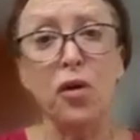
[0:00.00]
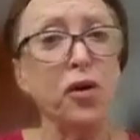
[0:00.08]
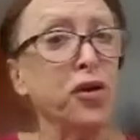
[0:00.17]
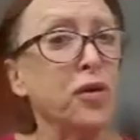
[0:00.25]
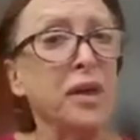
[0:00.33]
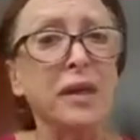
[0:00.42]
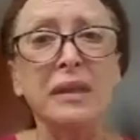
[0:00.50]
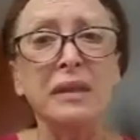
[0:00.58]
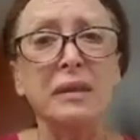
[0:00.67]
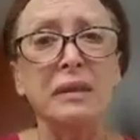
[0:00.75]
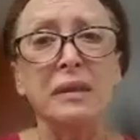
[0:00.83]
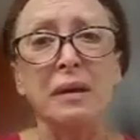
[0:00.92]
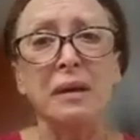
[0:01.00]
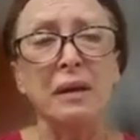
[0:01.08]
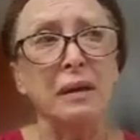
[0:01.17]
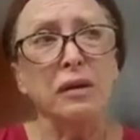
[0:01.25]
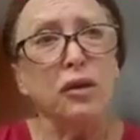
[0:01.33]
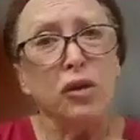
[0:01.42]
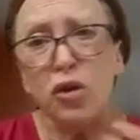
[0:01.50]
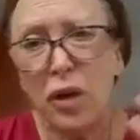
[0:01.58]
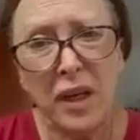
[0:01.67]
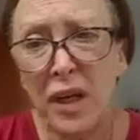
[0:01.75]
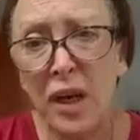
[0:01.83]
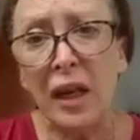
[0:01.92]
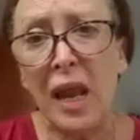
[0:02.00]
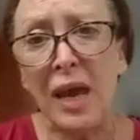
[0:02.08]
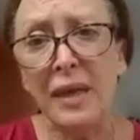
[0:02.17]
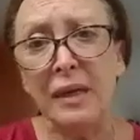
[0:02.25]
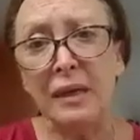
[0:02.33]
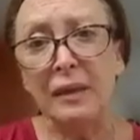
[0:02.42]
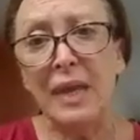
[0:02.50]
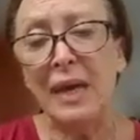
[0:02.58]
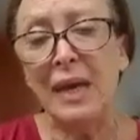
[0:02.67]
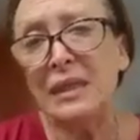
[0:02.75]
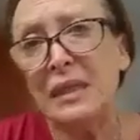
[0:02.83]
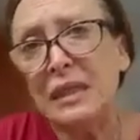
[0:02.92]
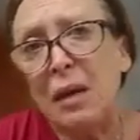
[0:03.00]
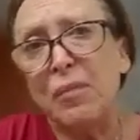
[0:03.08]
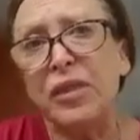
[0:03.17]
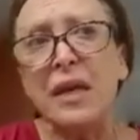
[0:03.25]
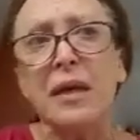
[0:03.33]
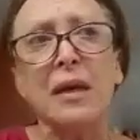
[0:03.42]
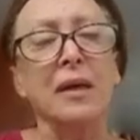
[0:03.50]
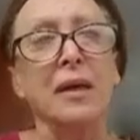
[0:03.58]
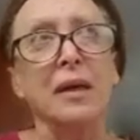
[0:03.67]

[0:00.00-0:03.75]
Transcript: or you cannot like it. That's something,